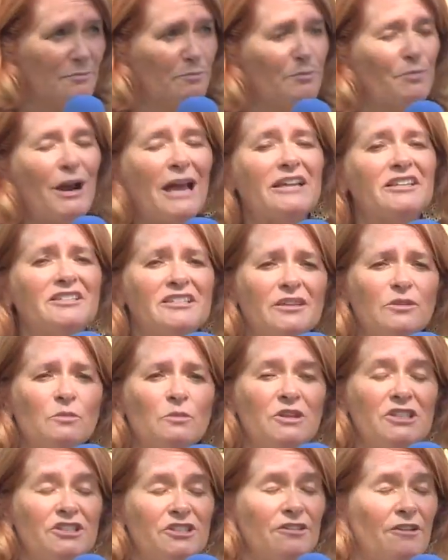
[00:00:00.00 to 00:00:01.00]
Brexit
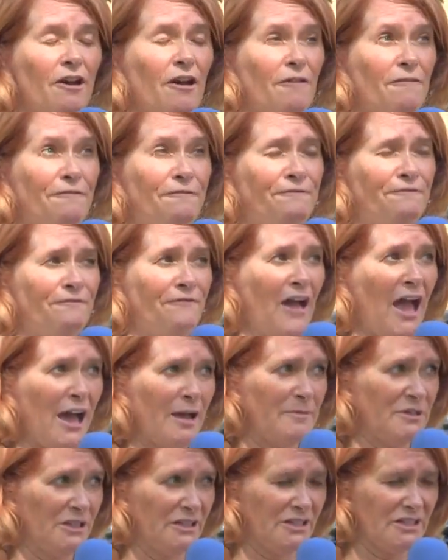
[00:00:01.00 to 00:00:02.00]
was
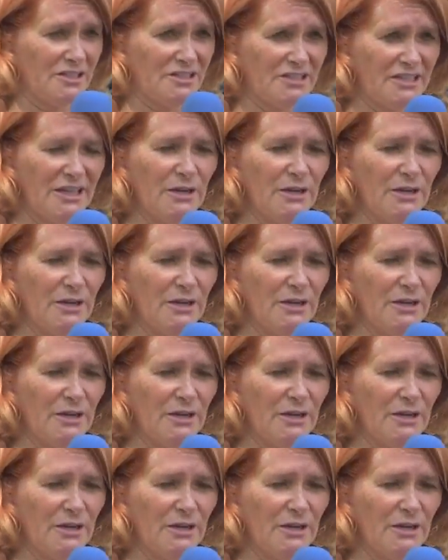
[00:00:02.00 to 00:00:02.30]
fabulous.